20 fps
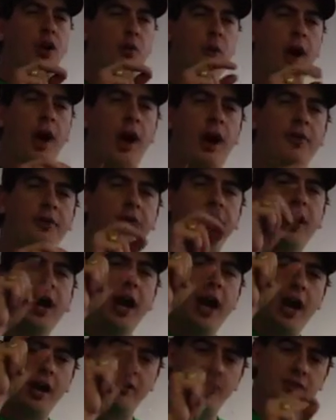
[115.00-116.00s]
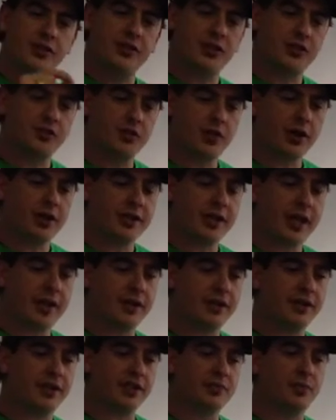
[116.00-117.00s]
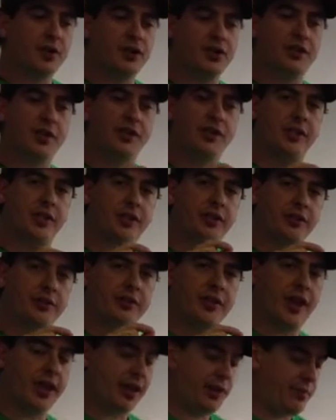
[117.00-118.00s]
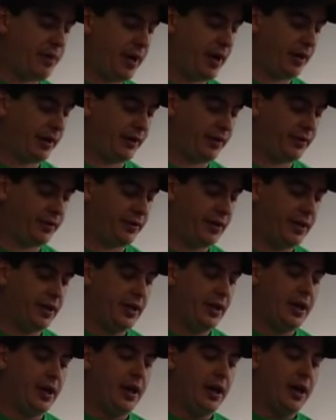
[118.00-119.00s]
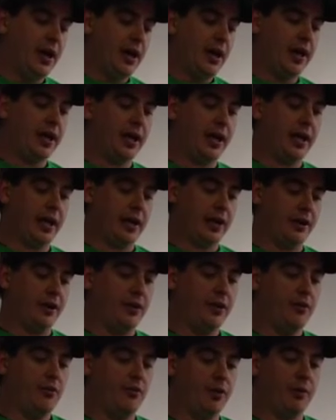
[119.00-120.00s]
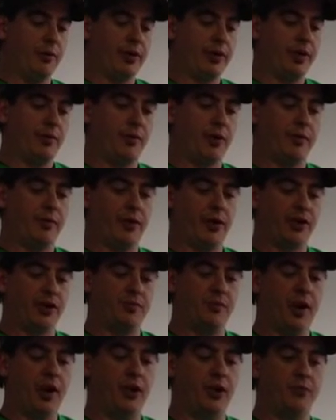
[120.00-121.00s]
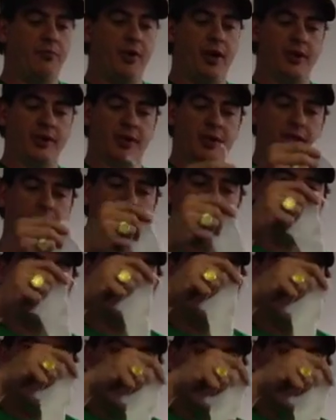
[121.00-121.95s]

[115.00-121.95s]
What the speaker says: ground and shrunk down and smushed into little tiny pellets. Again, we would get one of our smaller muslins,